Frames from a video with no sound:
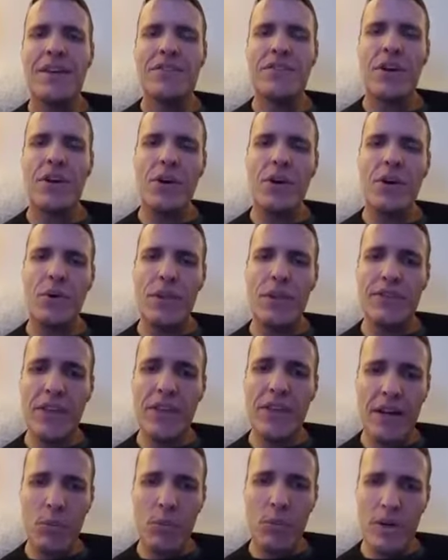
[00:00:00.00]
So that's
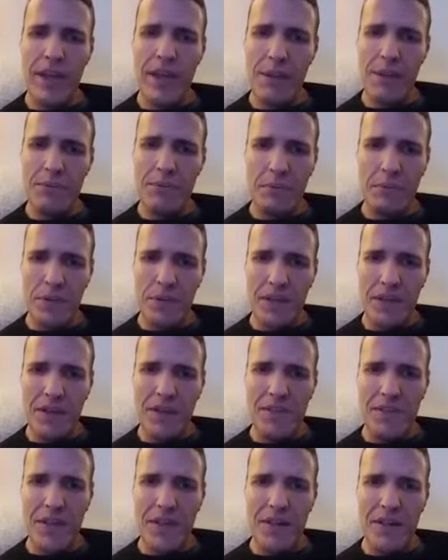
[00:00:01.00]
kind of what happened to
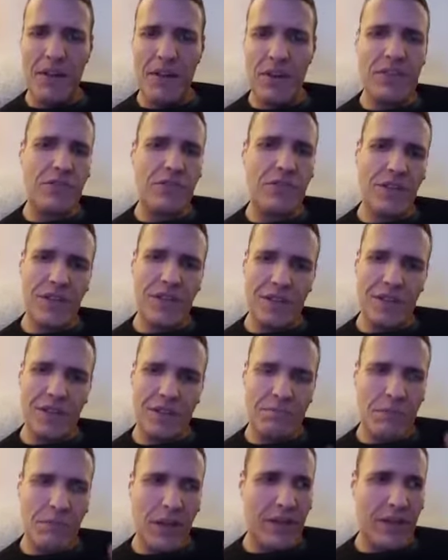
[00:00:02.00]
me. And then
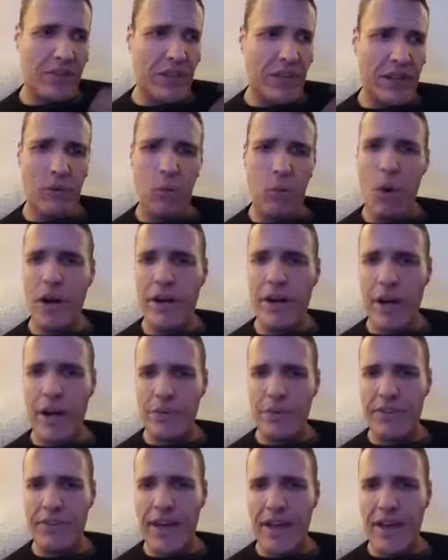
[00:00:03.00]
eventually I decided to walk
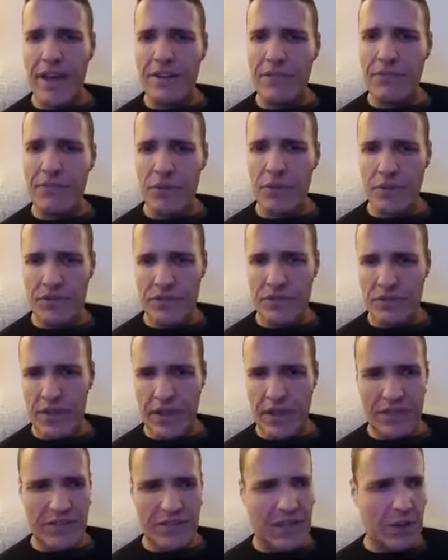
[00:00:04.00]
outside. And at first,
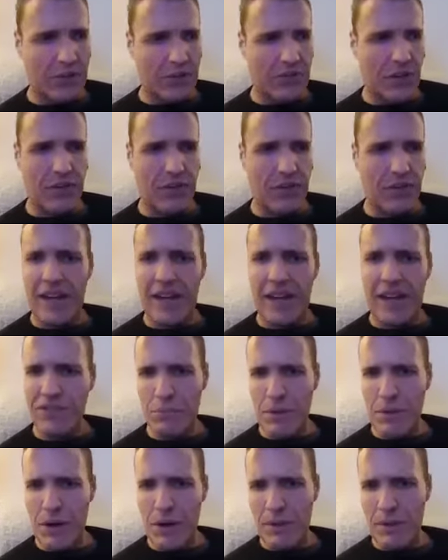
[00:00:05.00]
like I said, I was
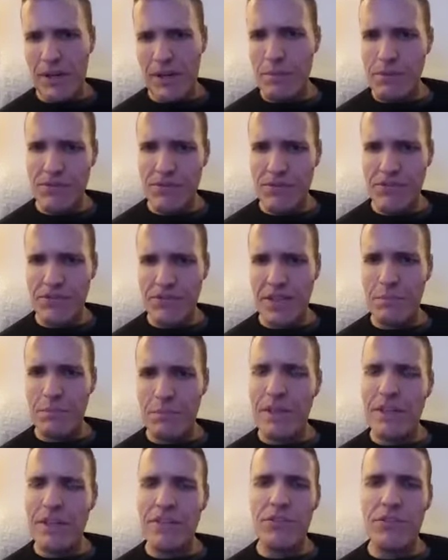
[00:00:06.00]
self-conscious about my neighbors seeing me.